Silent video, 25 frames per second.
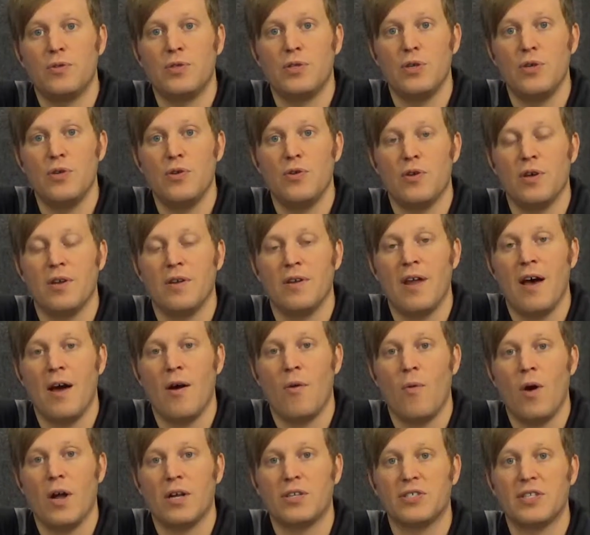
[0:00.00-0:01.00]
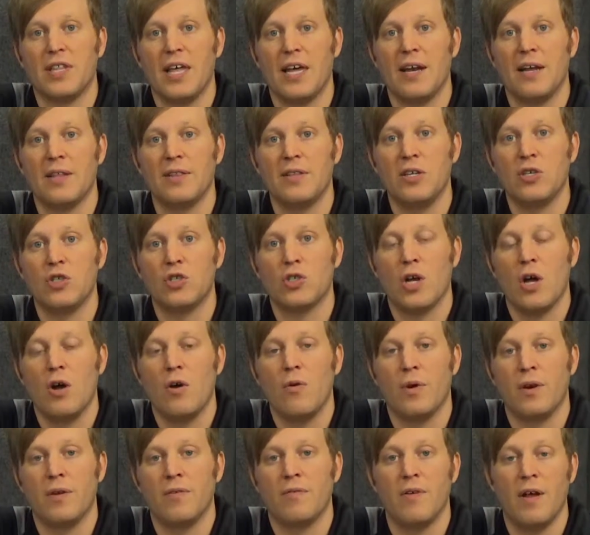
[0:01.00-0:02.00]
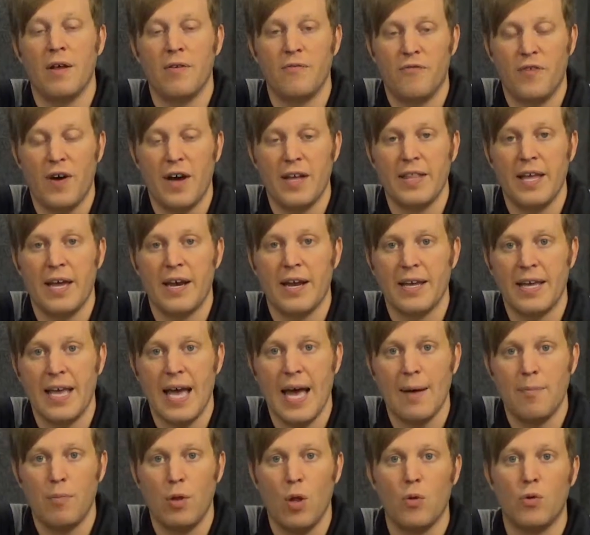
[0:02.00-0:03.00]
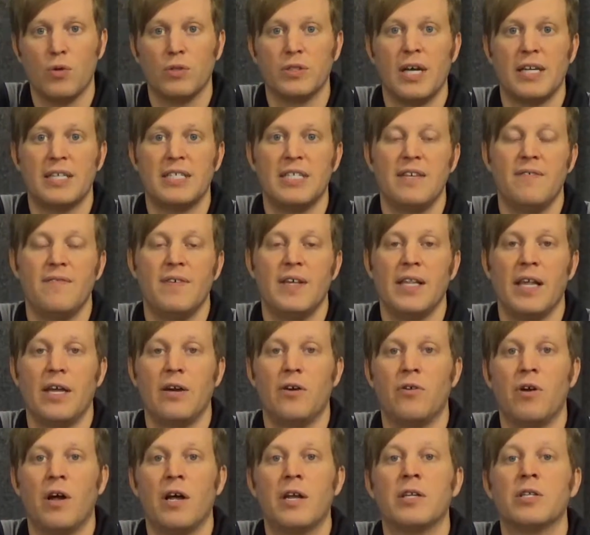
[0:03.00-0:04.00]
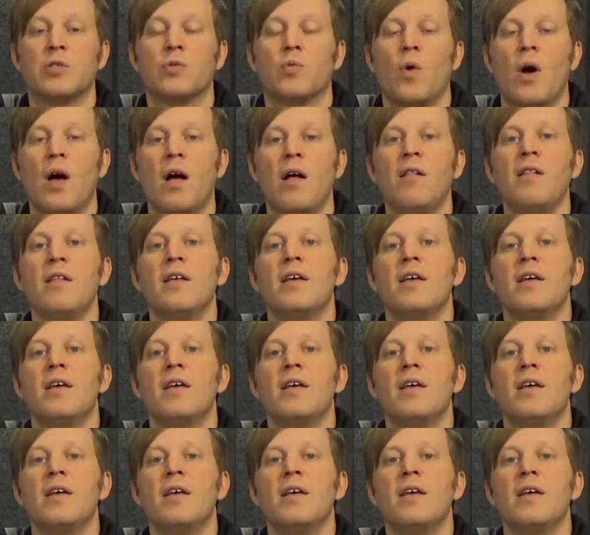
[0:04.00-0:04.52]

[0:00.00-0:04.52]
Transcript: so you can watch that on this show and find that on gablocal.tv later on as well.